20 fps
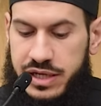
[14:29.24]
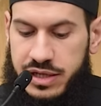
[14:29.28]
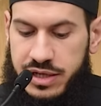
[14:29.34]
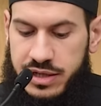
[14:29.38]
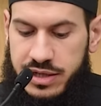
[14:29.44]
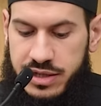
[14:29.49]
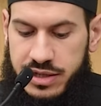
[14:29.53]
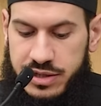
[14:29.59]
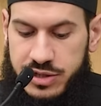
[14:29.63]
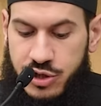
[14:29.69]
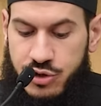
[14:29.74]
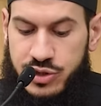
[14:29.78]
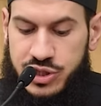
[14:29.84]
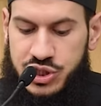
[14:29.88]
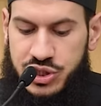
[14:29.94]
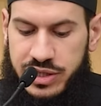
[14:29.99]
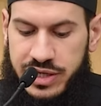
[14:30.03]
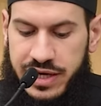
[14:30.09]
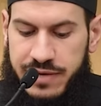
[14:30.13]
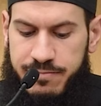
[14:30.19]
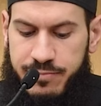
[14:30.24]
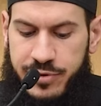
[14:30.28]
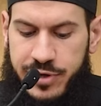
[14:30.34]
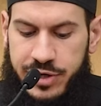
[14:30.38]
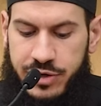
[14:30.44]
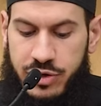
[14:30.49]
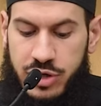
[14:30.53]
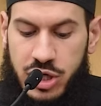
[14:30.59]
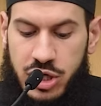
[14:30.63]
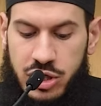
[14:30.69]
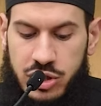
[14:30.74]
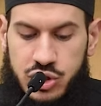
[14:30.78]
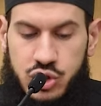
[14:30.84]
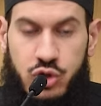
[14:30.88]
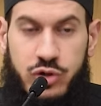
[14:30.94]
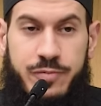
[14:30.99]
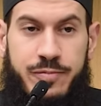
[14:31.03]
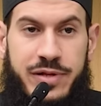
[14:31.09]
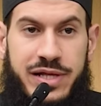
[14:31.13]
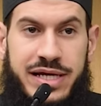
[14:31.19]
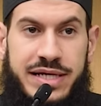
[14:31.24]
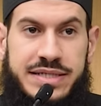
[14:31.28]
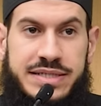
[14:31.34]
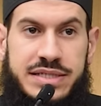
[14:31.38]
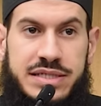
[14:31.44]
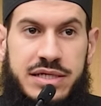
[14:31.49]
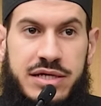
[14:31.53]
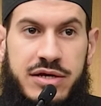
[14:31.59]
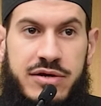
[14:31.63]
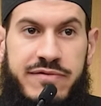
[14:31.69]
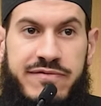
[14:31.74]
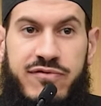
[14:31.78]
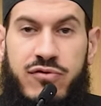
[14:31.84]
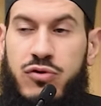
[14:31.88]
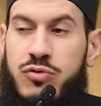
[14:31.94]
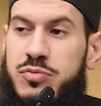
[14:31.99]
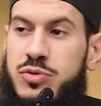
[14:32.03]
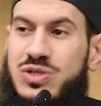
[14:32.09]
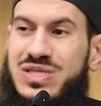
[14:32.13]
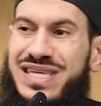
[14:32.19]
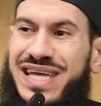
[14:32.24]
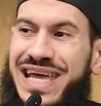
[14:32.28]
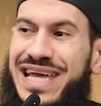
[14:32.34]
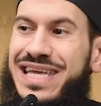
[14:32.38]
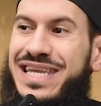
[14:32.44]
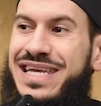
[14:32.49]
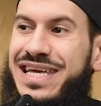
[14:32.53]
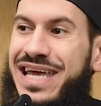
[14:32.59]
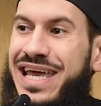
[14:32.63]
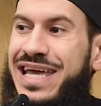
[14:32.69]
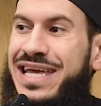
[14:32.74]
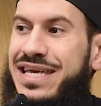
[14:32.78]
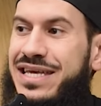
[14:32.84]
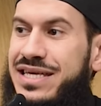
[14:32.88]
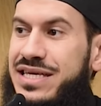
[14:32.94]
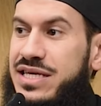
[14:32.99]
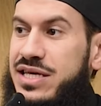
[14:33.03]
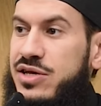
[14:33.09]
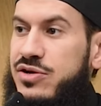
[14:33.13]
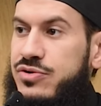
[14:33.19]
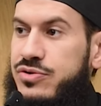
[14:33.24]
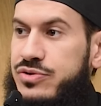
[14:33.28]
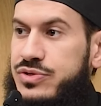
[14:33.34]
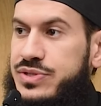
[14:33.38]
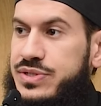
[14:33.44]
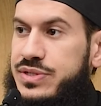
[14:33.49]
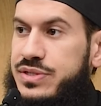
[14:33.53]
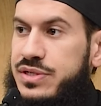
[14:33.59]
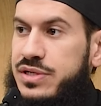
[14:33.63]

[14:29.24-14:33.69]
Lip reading: Christian Empire took place for almost 88 years.